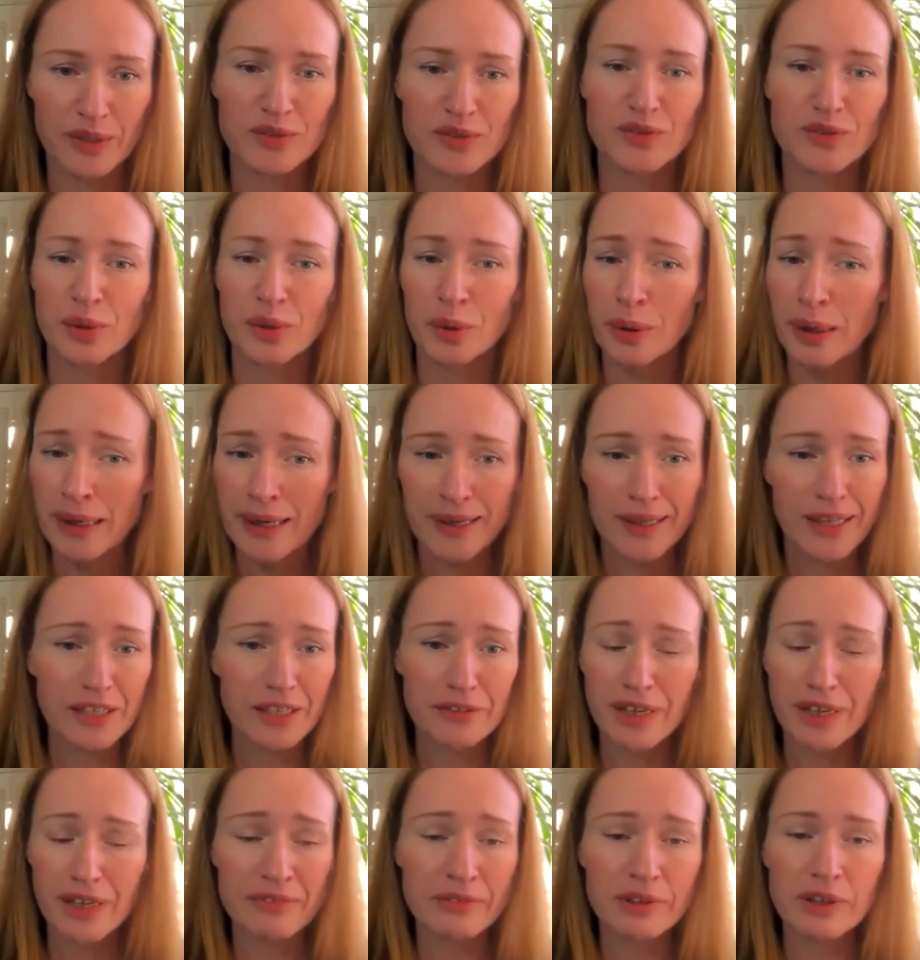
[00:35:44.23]
So
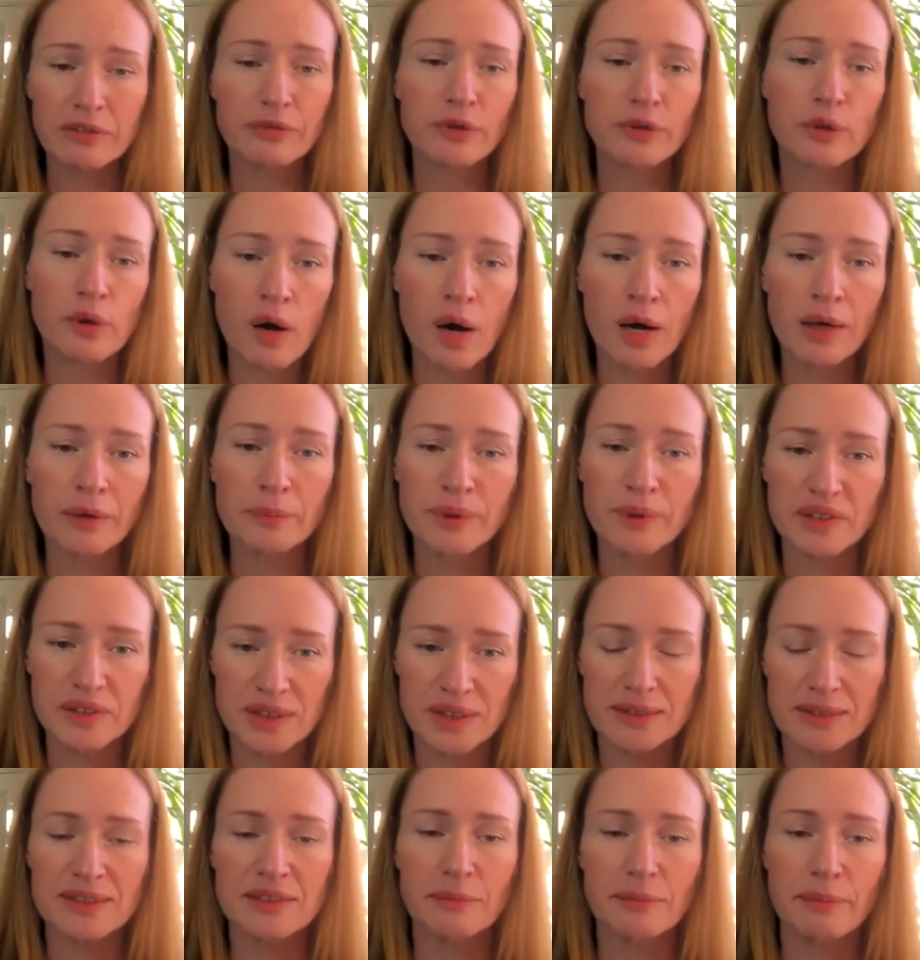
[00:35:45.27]
even if you can't
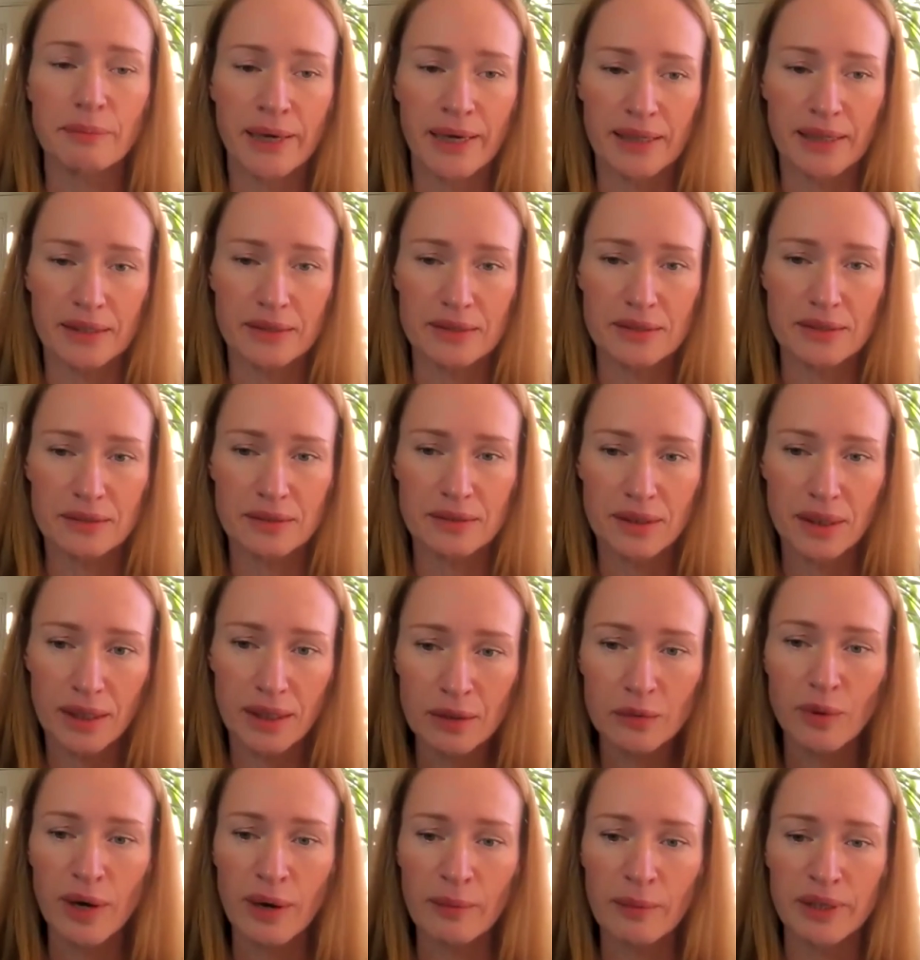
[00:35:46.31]
participate
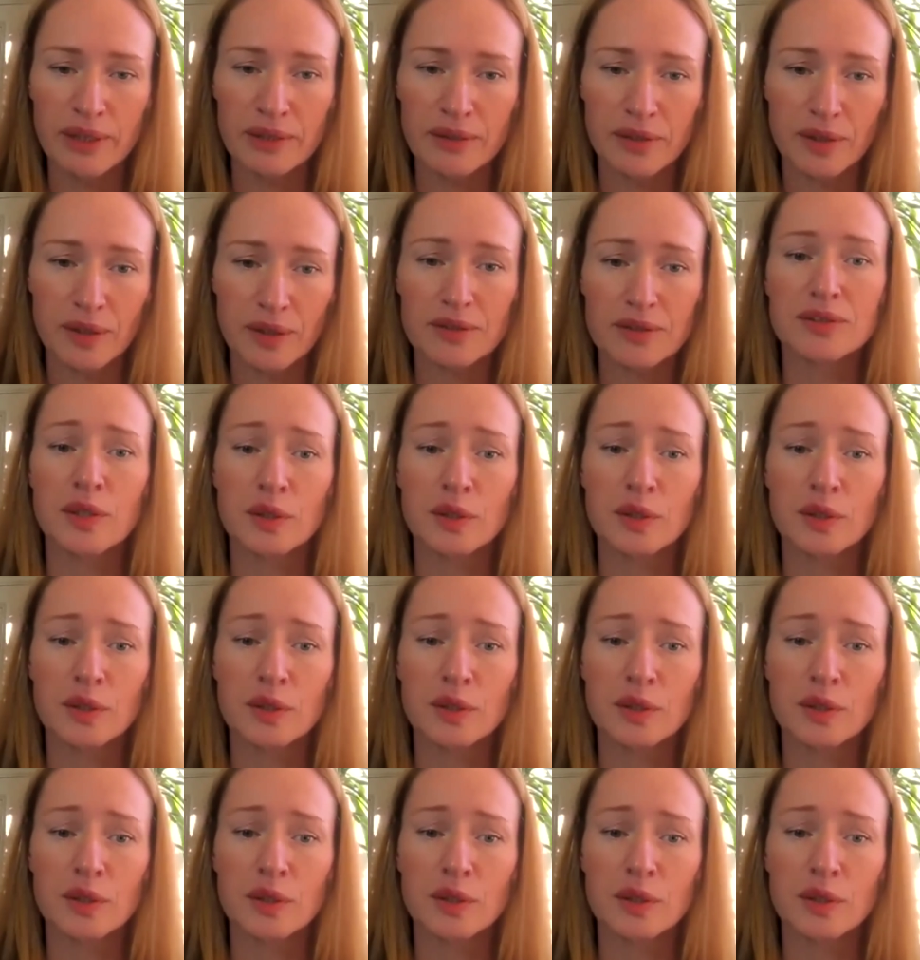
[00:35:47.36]
in webinars,